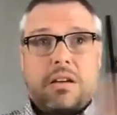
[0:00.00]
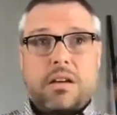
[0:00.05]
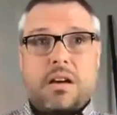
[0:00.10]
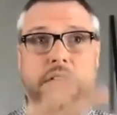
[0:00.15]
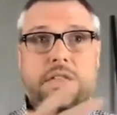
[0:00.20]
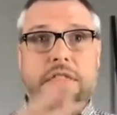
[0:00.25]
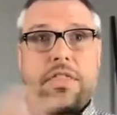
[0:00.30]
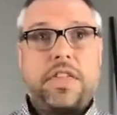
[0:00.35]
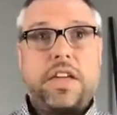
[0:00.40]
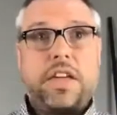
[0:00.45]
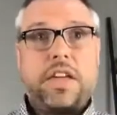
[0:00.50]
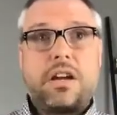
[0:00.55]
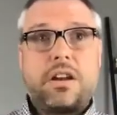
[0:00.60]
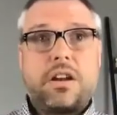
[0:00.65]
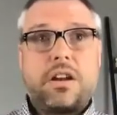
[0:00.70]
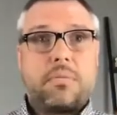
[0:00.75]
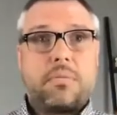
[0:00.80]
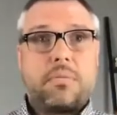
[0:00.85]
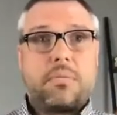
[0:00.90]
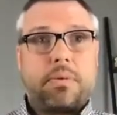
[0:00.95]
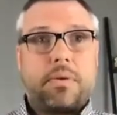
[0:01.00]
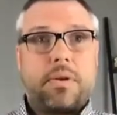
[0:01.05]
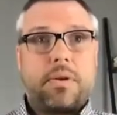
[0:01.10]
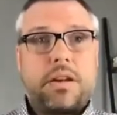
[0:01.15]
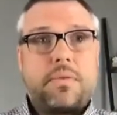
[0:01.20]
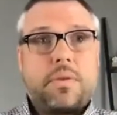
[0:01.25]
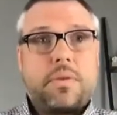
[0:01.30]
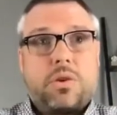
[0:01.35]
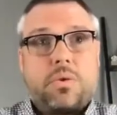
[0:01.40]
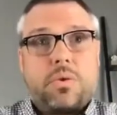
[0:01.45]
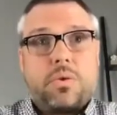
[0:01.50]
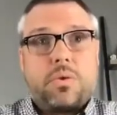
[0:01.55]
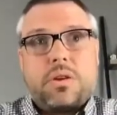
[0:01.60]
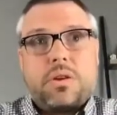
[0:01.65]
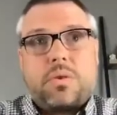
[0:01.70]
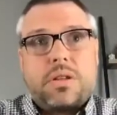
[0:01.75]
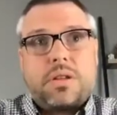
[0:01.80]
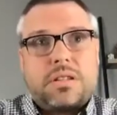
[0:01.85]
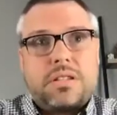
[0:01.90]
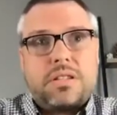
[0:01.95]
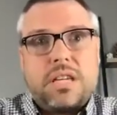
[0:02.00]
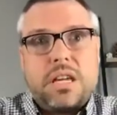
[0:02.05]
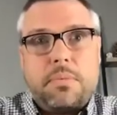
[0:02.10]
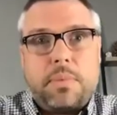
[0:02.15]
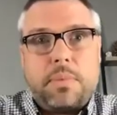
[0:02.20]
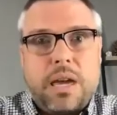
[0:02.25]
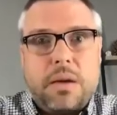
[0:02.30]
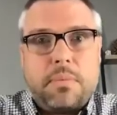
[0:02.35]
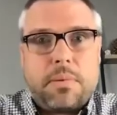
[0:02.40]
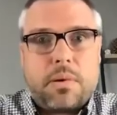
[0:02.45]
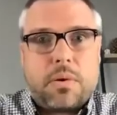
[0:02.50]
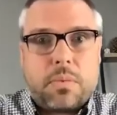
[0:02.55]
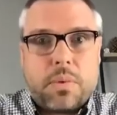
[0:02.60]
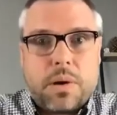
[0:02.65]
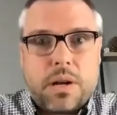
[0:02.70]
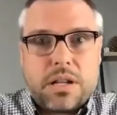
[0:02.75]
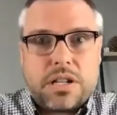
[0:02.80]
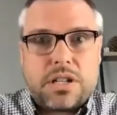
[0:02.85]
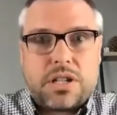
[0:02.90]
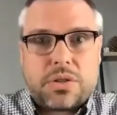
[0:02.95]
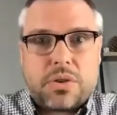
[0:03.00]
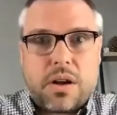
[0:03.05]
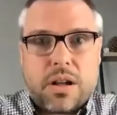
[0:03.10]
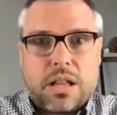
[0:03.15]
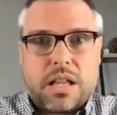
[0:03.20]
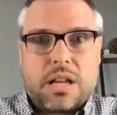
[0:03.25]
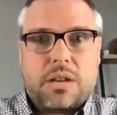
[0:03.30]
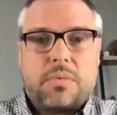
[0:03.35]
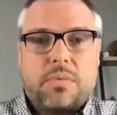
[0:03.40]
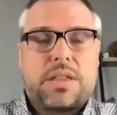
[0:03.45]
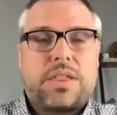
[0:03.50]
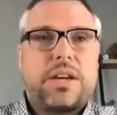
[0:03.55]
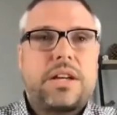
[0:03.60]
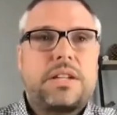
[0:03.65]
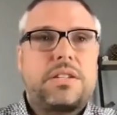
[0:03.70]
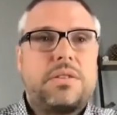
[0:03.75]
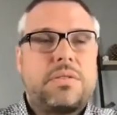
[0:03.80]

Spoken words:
theater, and when you can see people really struggling with this.